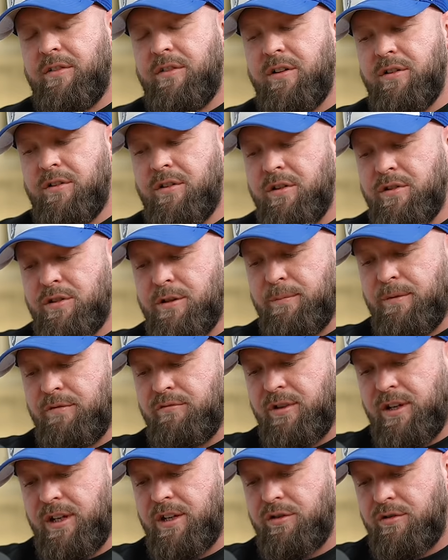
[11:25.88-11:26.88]
there should be
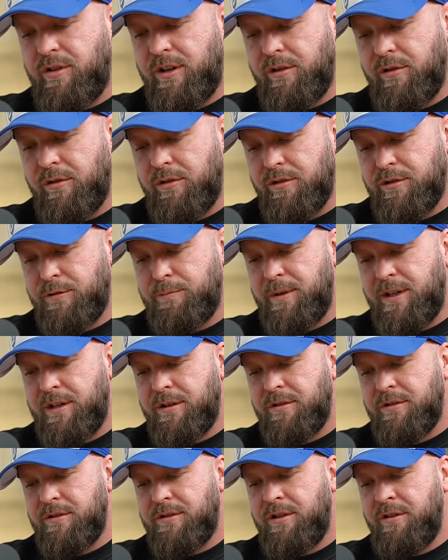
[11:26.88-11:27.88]
really strict laws,
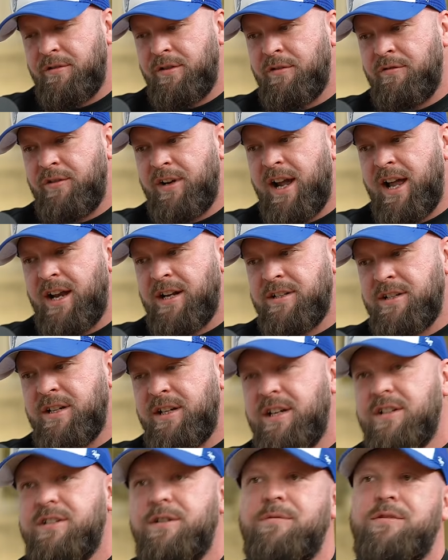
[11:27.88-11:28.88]
because the
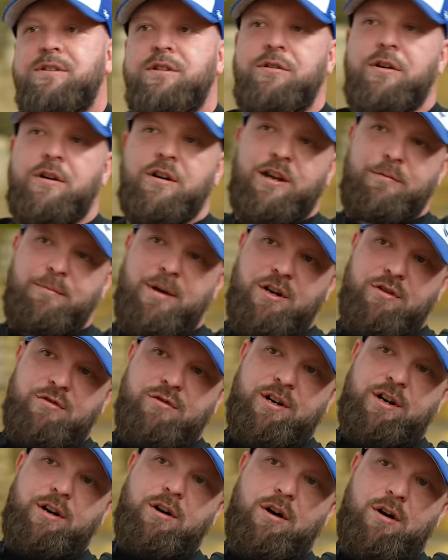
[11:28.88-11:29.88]
reality is there was a
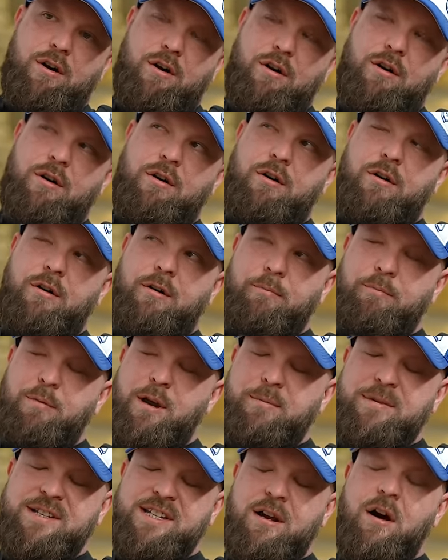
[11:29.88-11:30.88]
documentary on
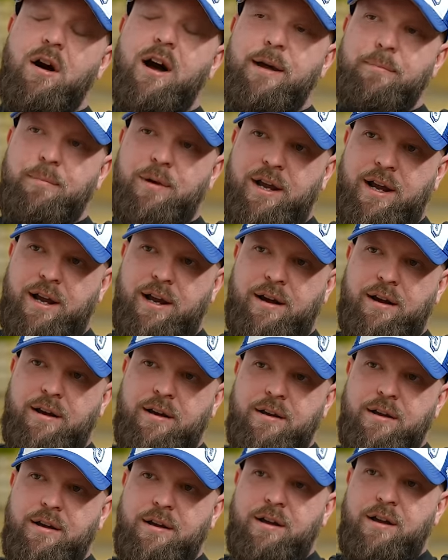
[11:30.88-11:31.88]
BBC iPlayer
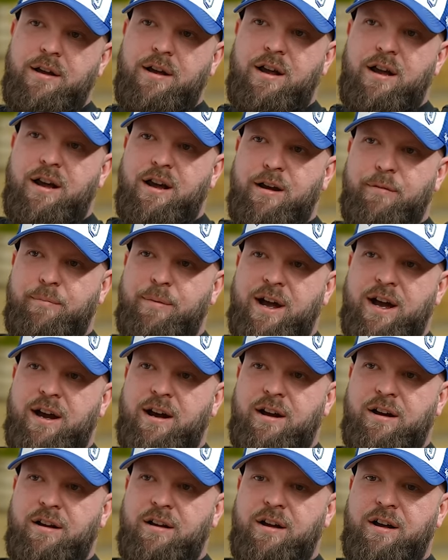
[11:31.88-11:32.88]

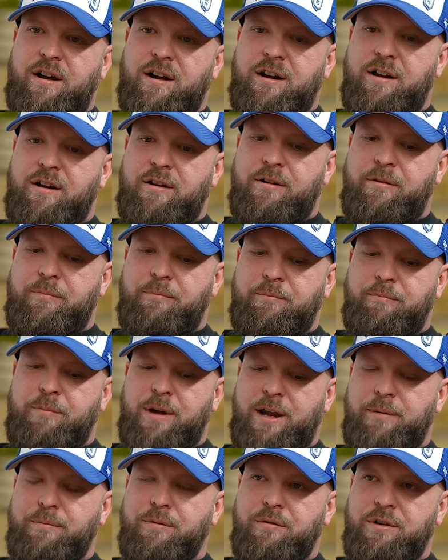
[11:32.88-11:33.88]
about
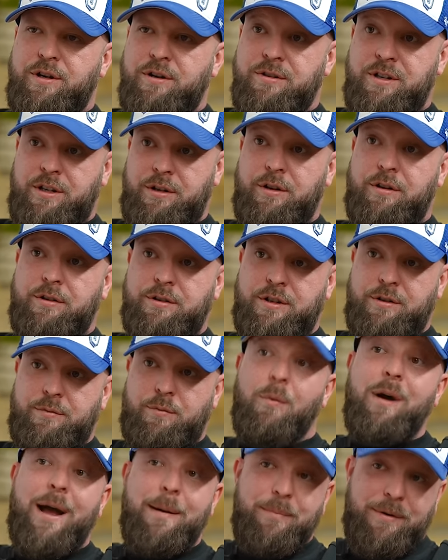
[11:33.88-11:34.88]
people using dogs as
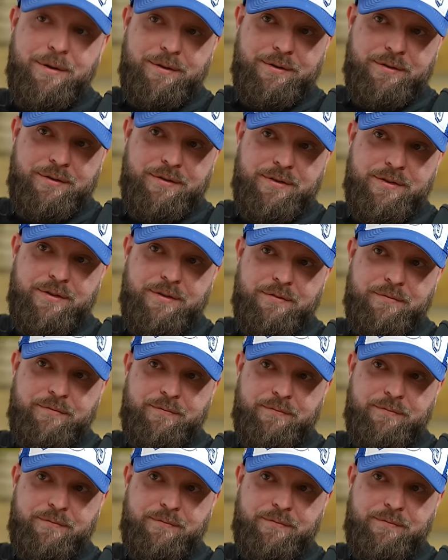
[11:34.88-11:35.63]
weapons.